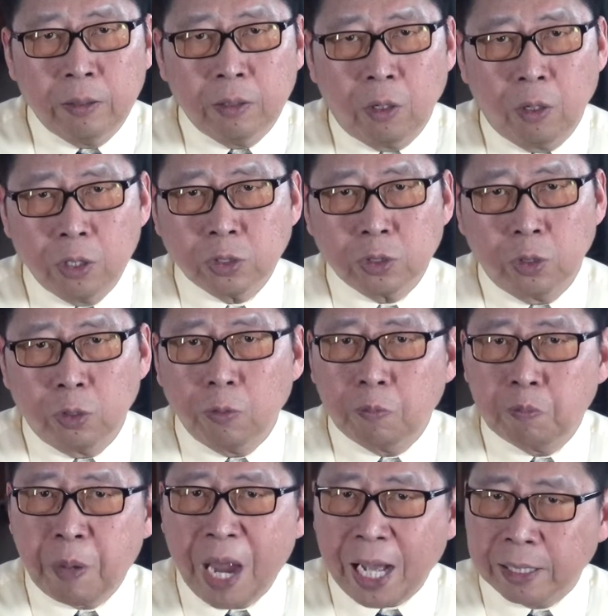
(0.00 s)
Also,
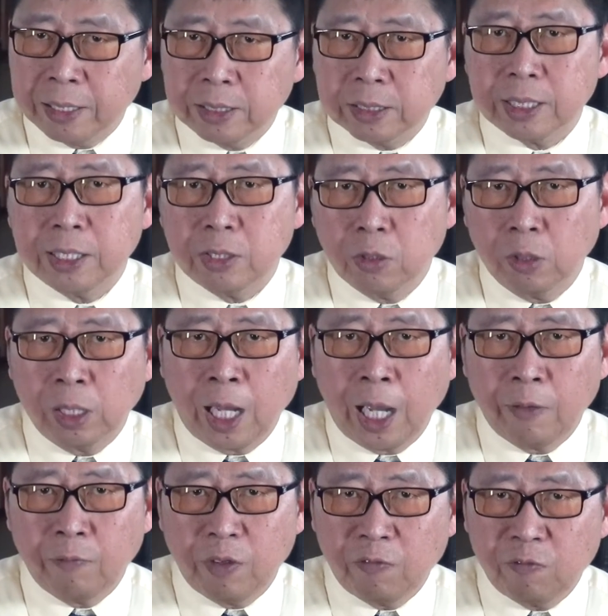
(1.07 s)
balancing your
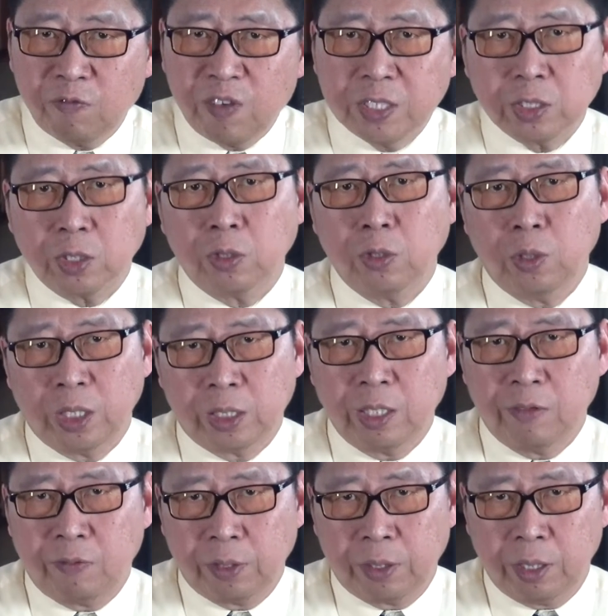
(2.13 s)
life with physical
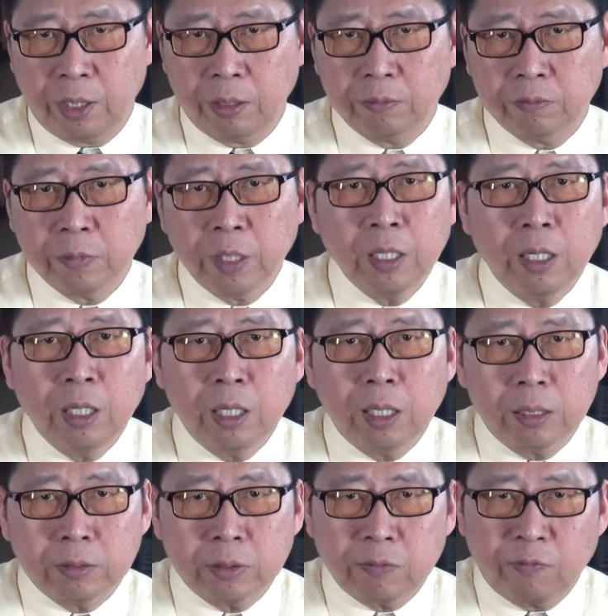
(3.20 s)
activity.
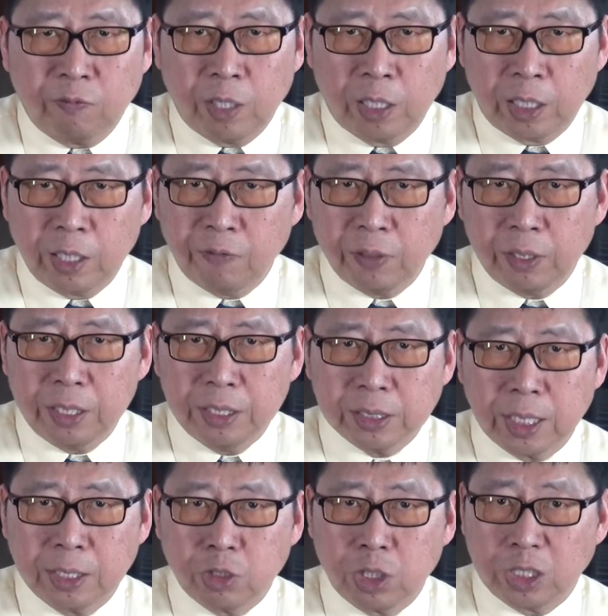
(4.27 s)
Activities
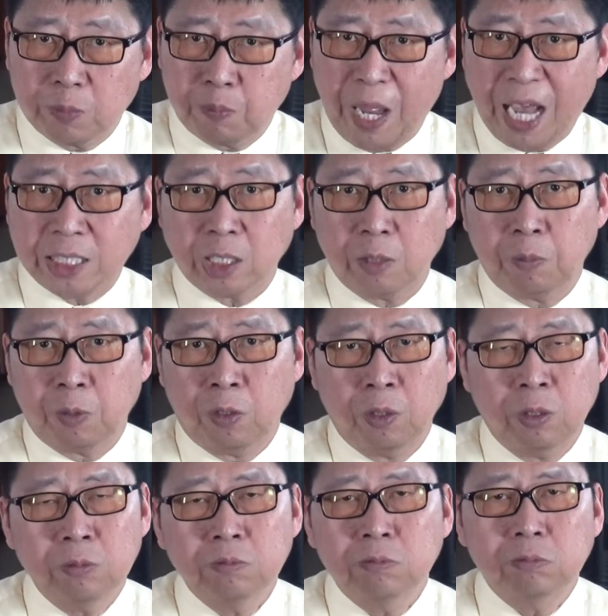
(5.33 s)
such as
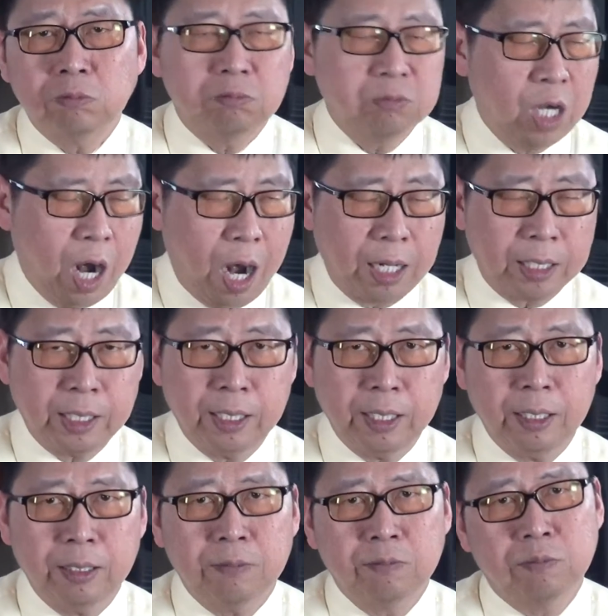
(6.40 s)
basketball,
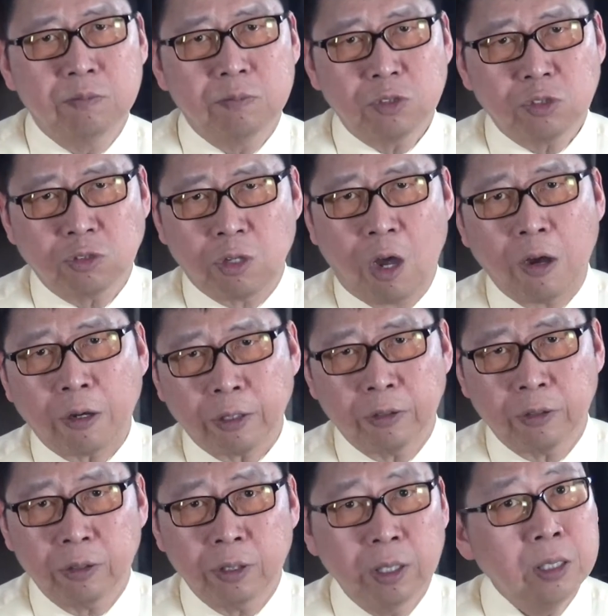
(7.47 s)
hockey,
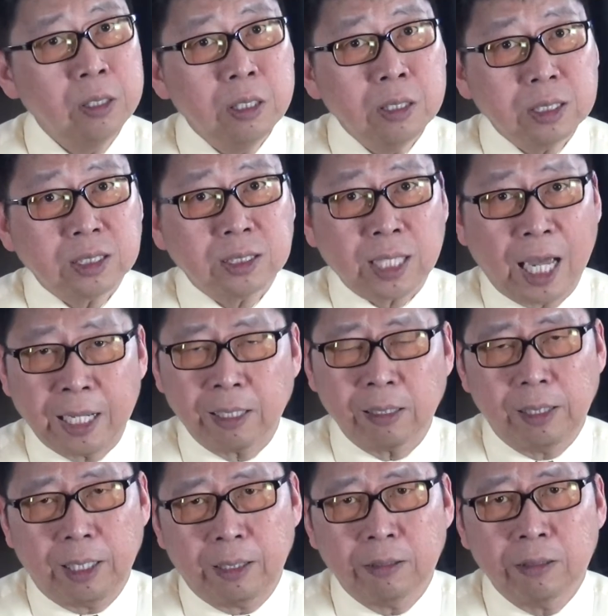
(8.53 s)
soccer,
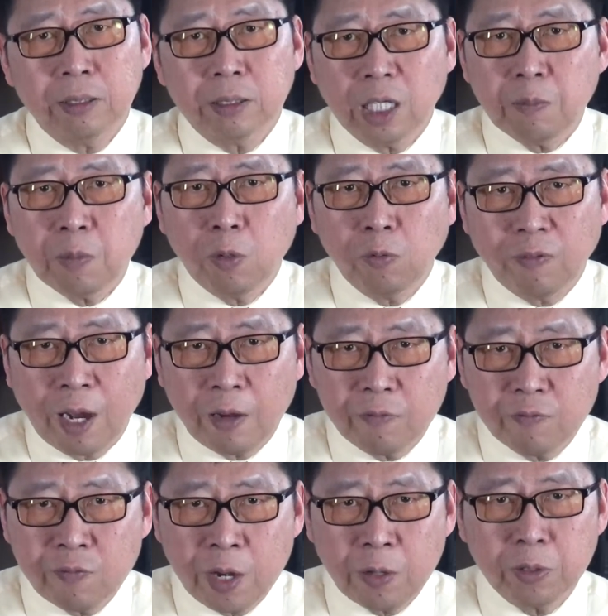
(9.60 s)
cycling, they provide
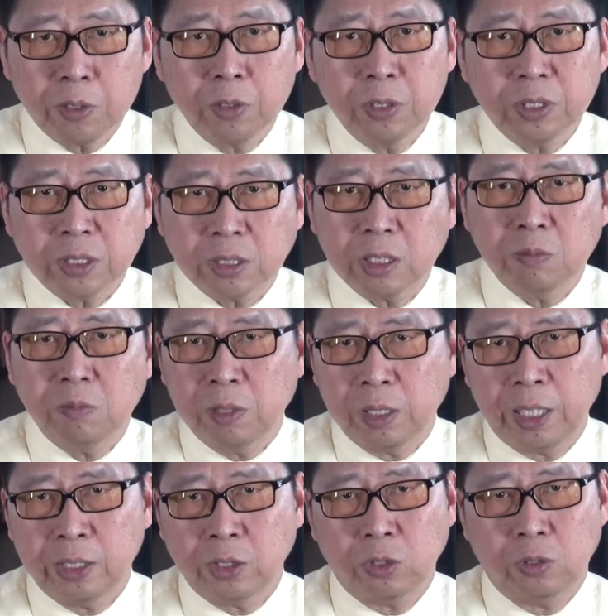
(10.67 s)
very good
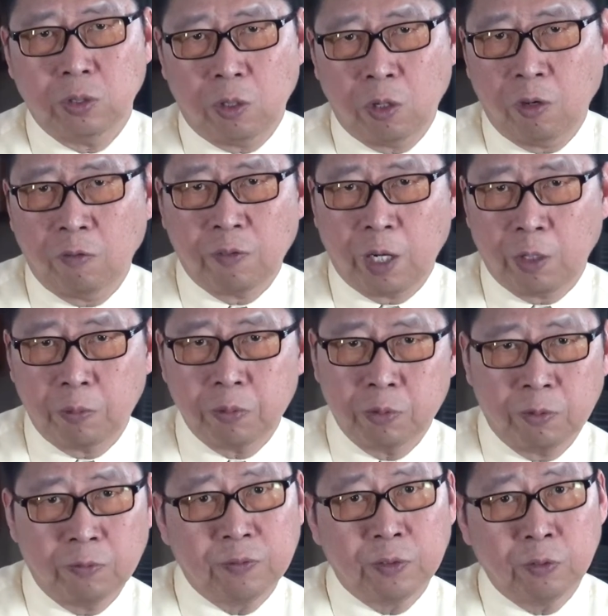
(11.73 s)
stimulation of our
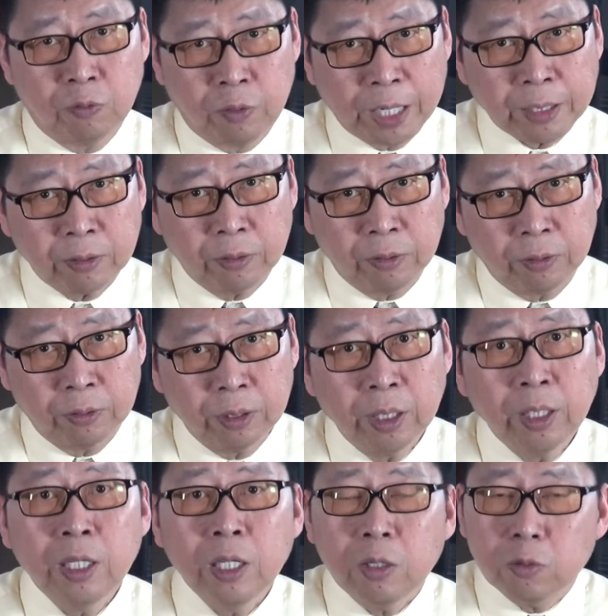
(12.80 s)
peripheral retina.
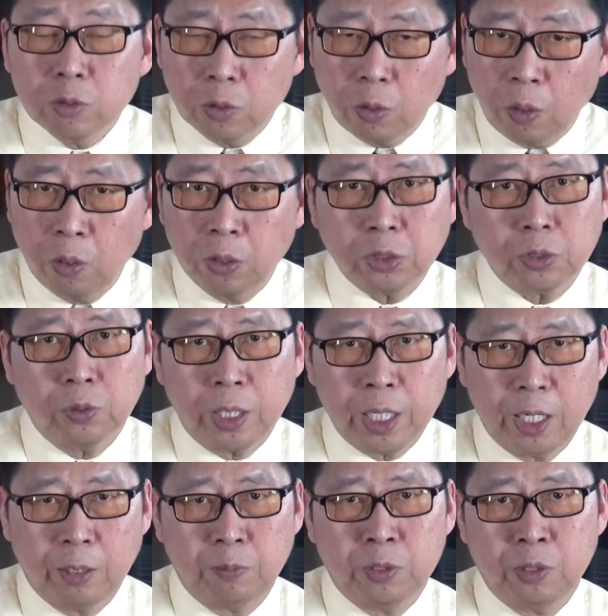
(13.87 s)
Will also
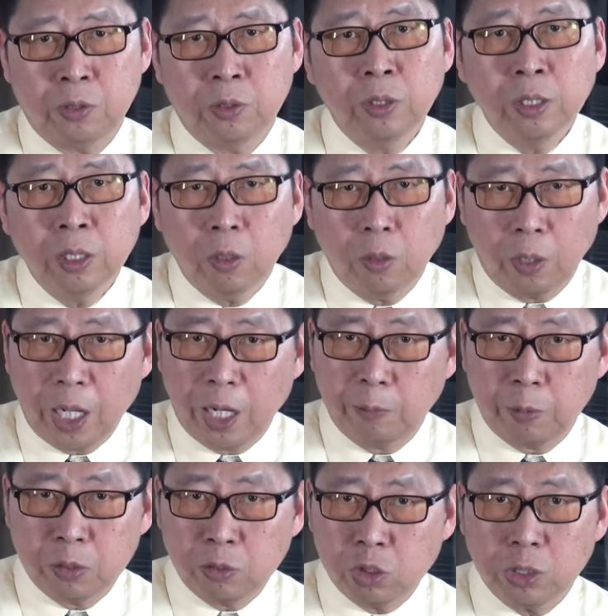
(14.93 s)
help you or help
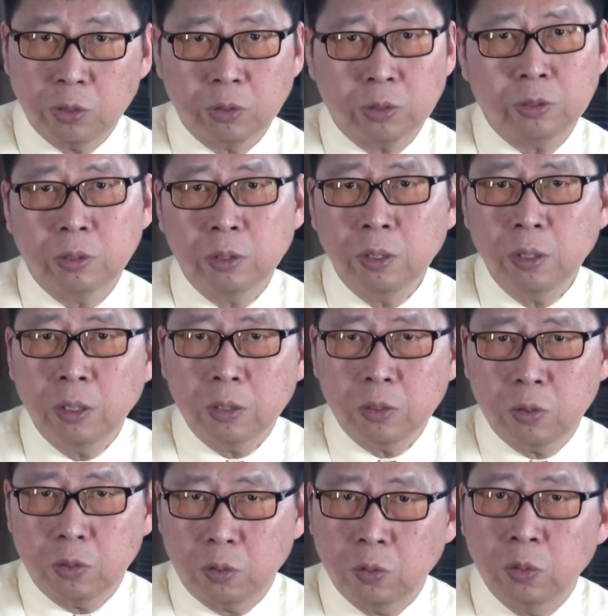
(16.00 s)
your children
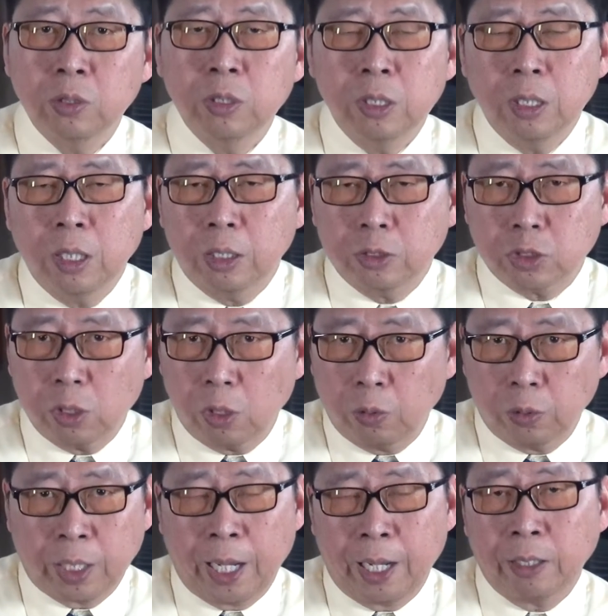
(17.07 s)
to slow
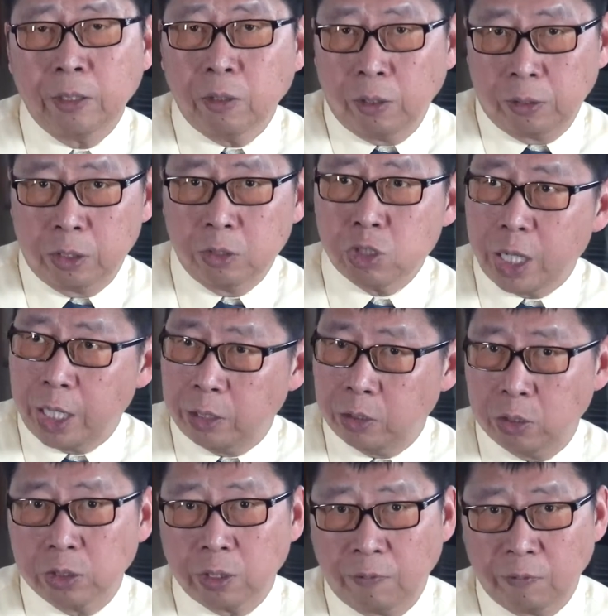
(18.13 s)
down on the
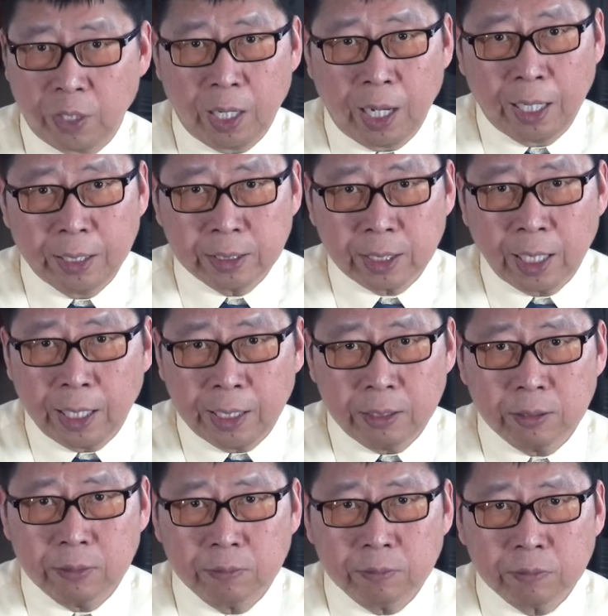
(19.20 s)
changes on their eyesight.